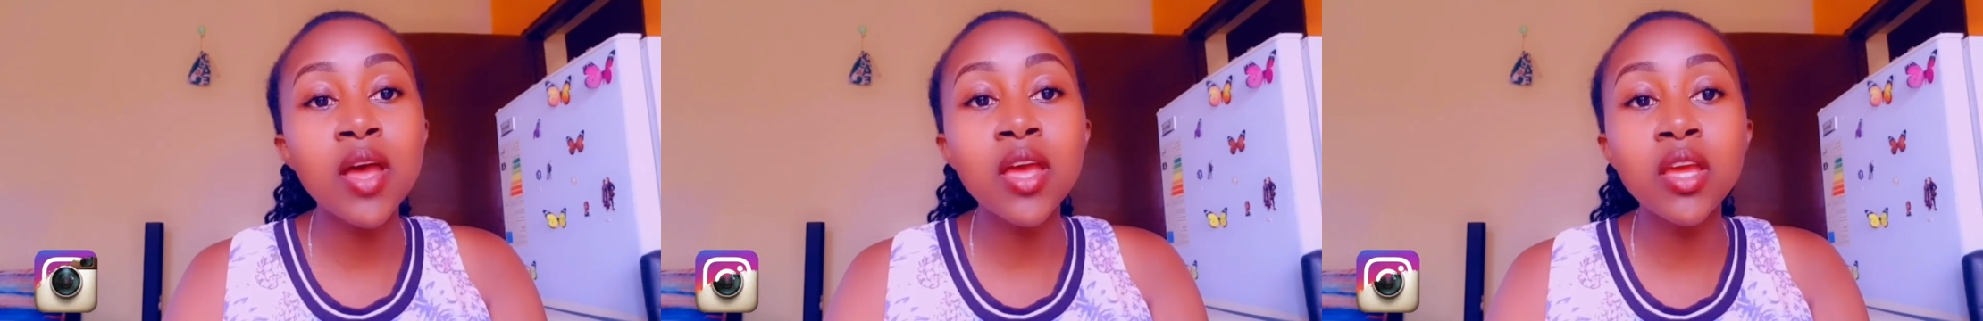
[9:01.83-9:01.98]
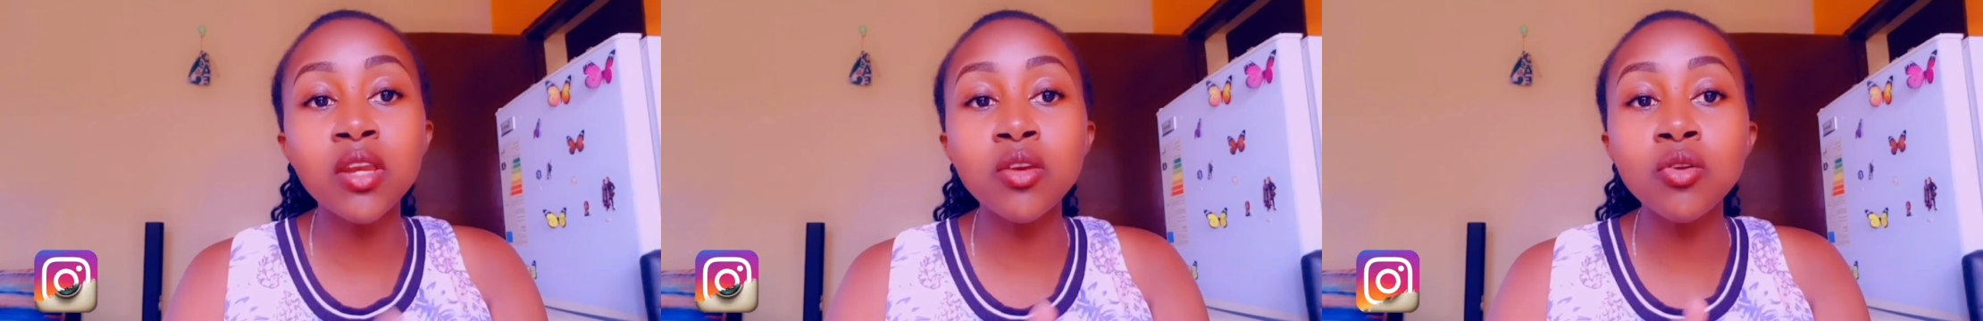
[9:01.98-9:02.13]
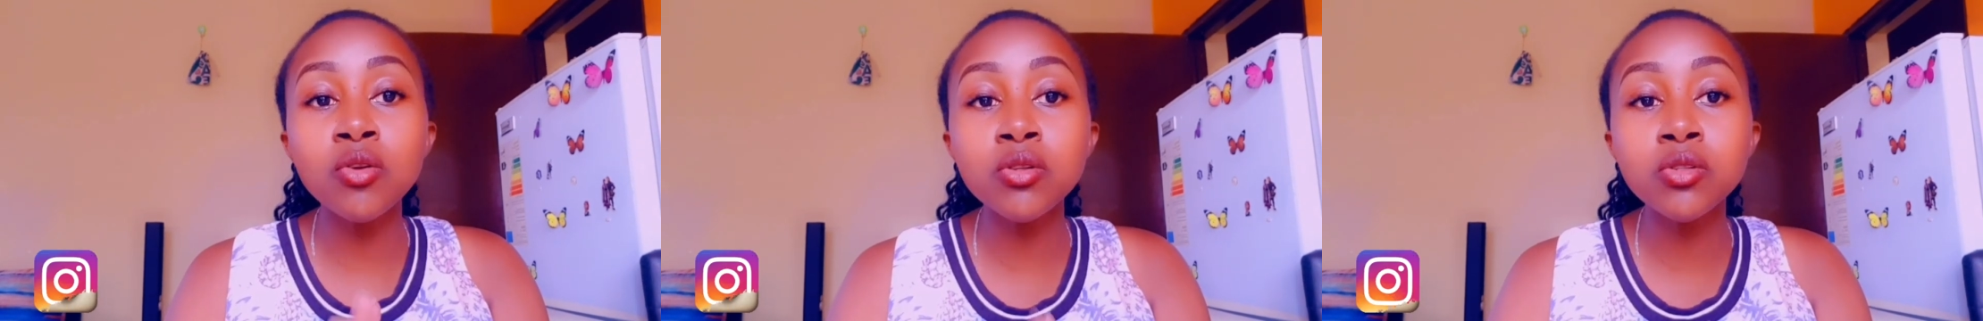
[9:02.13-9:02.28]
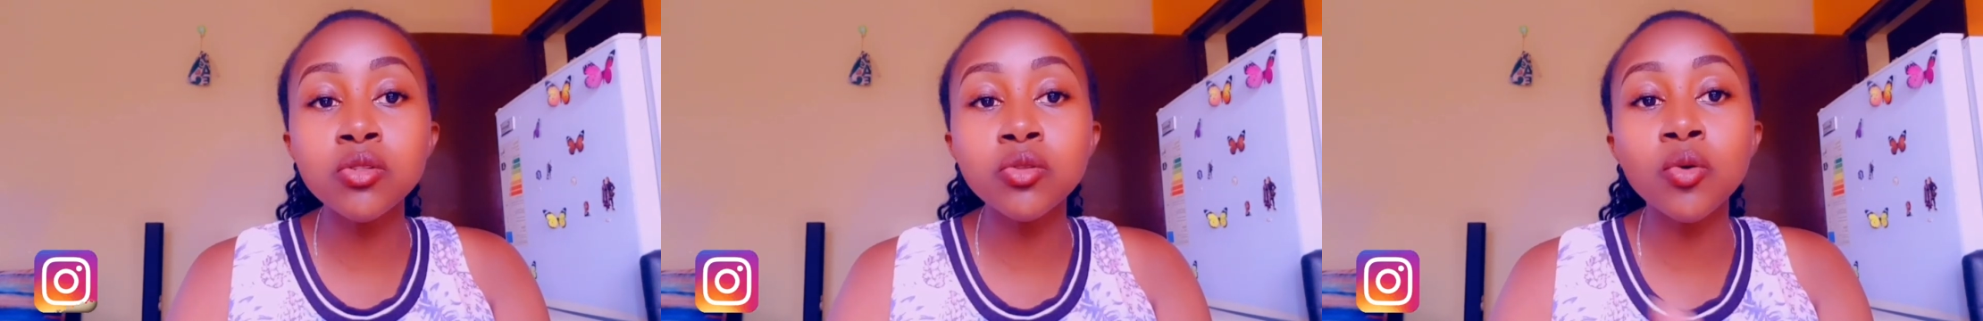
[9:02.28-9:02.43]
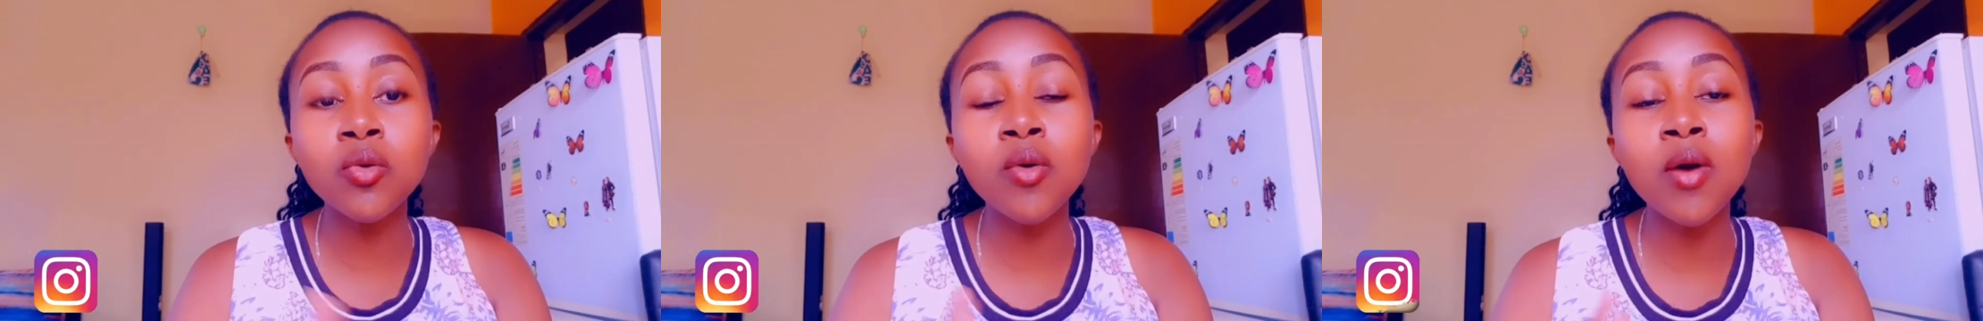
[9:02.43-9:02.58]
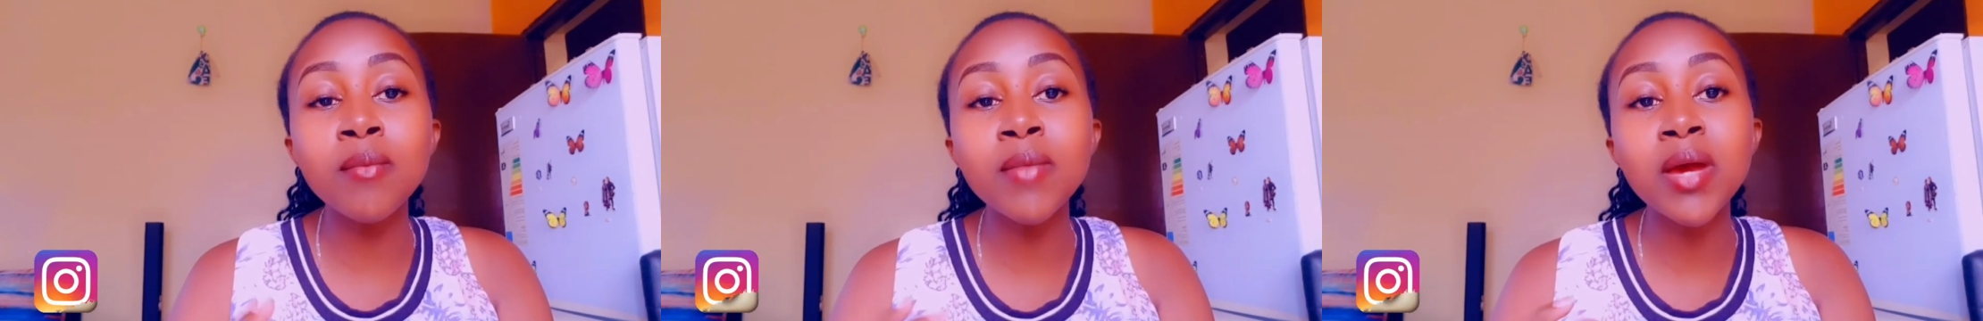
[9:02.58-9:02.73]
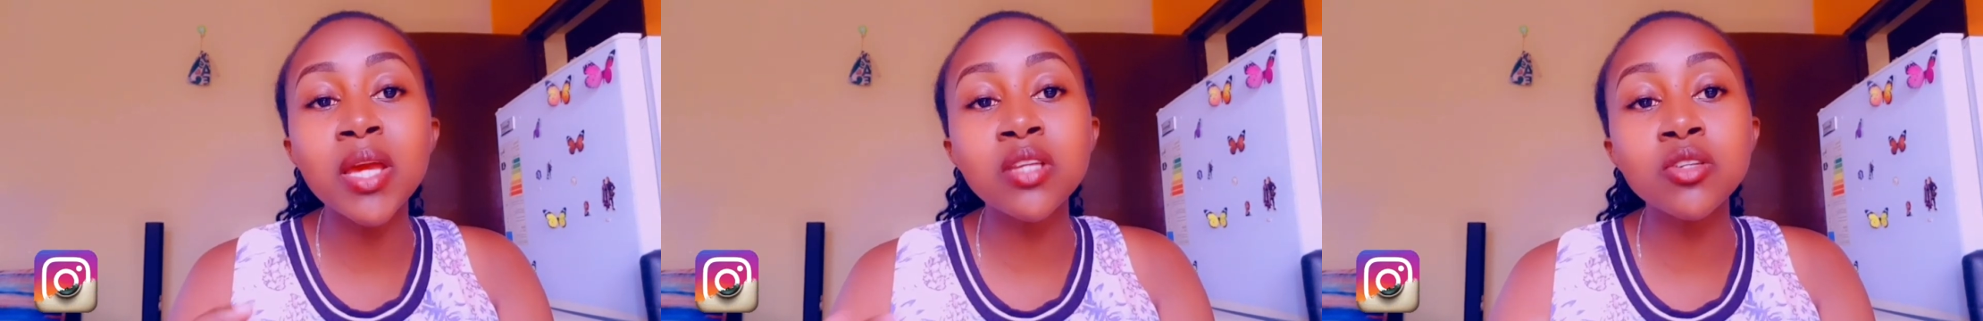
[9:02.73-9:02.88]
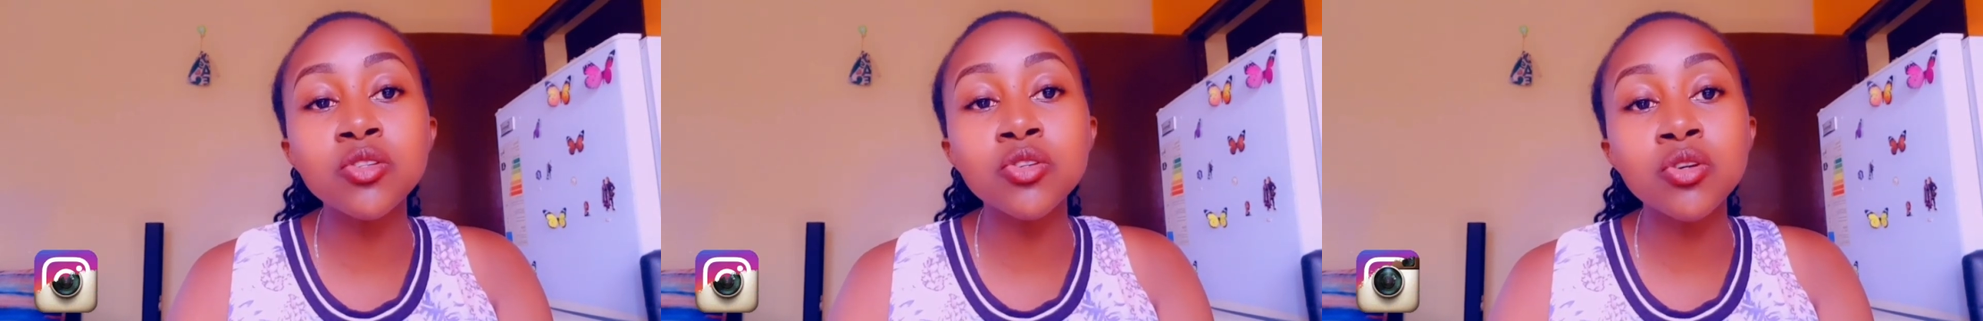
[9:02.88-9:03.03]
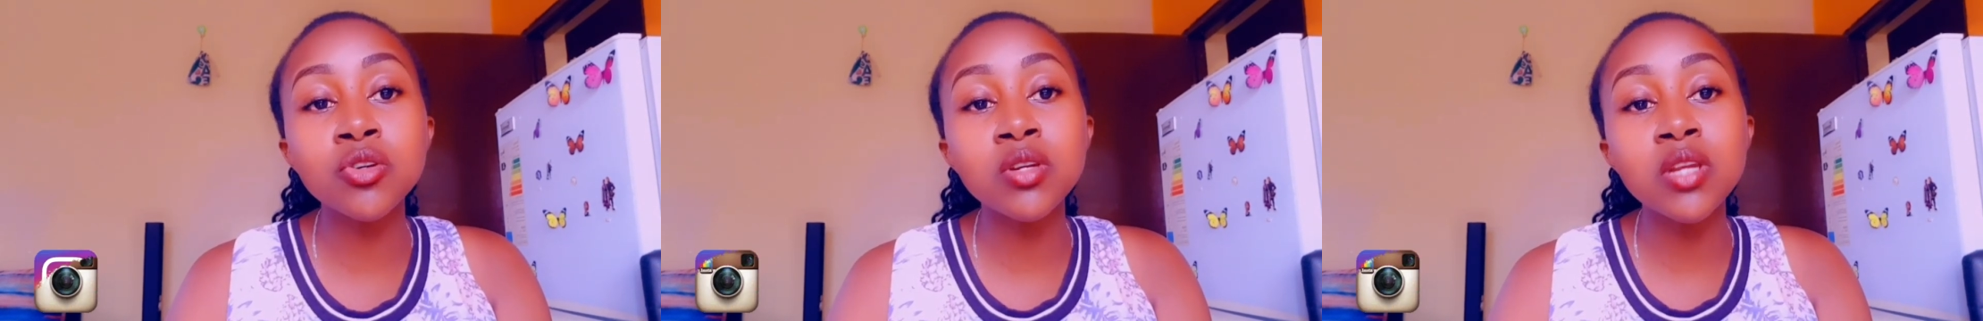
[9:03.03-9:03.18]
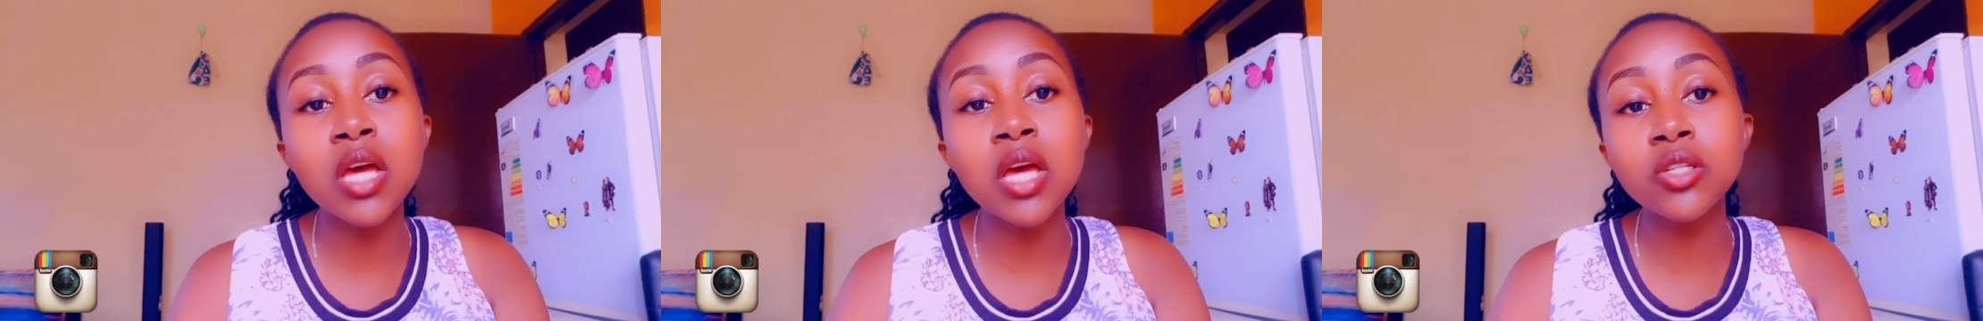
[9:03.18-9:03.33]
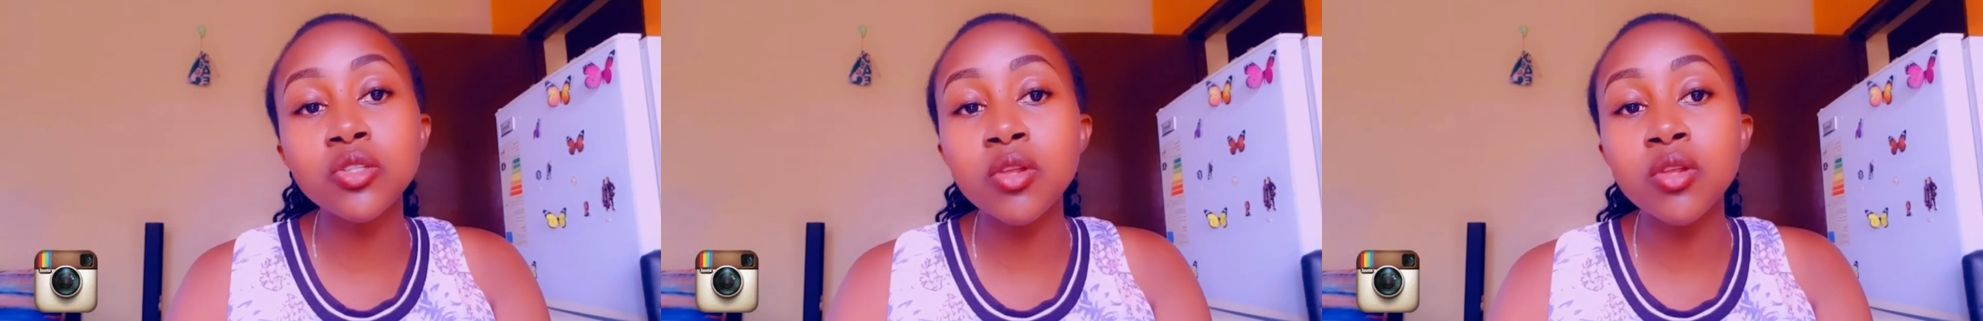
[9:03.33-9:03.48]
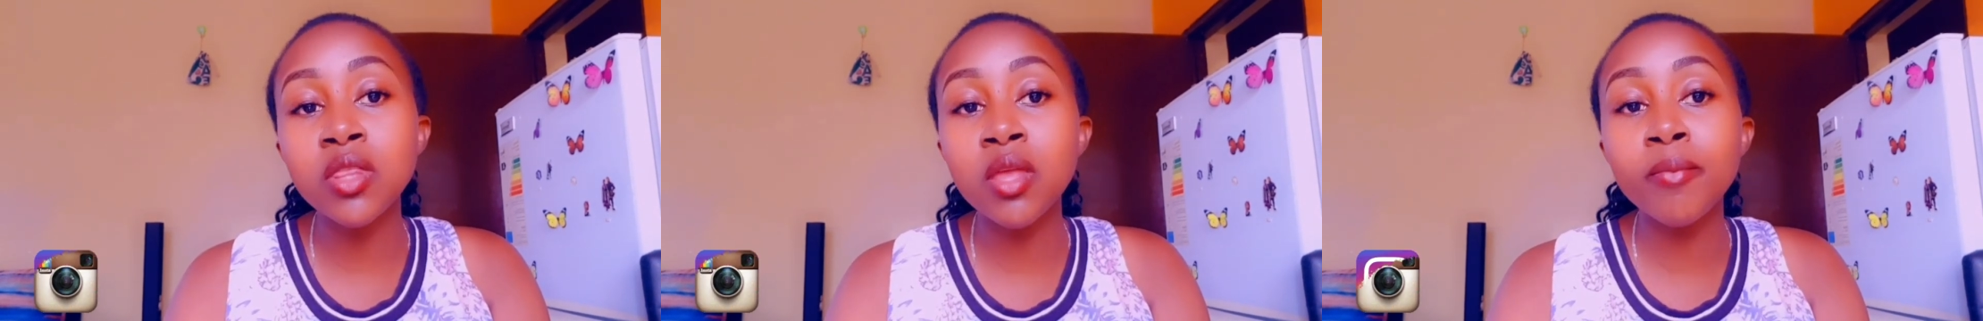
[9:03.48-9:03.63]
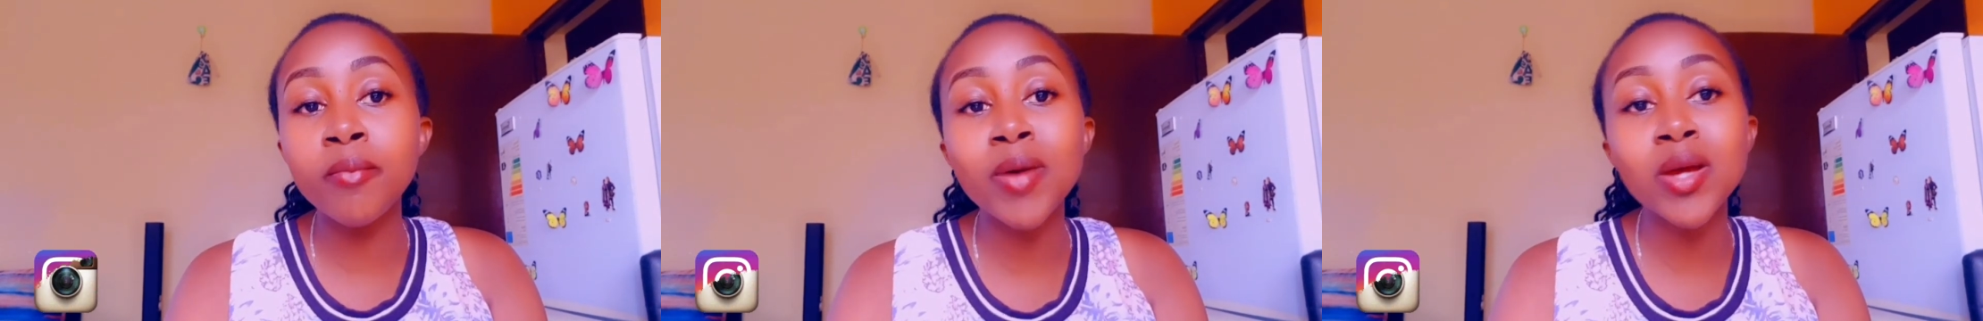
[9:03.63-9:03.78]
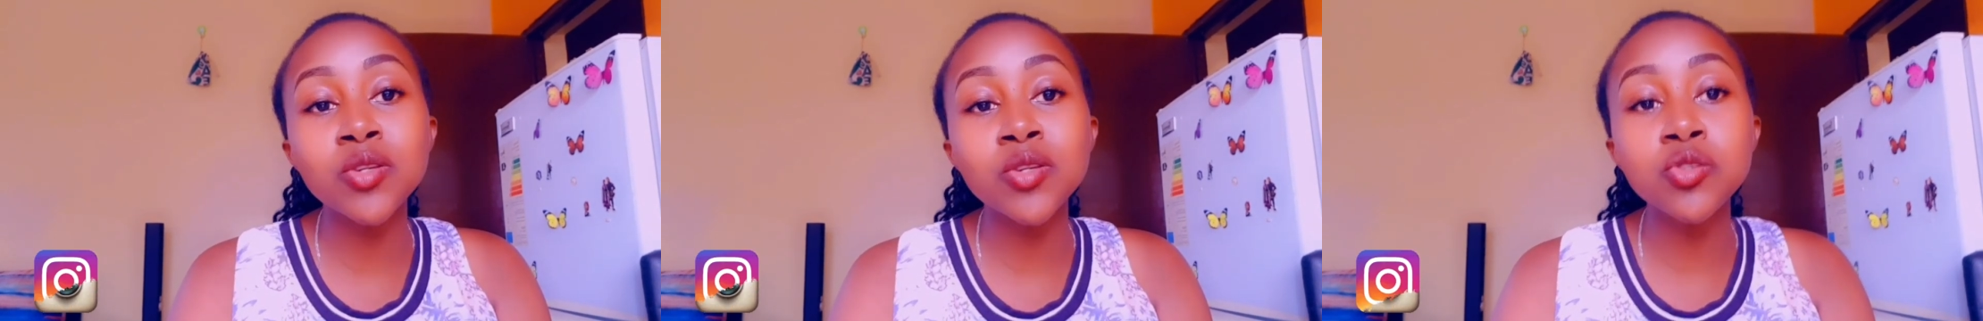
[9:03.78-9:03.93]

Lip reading: And also kwa my introduction, the part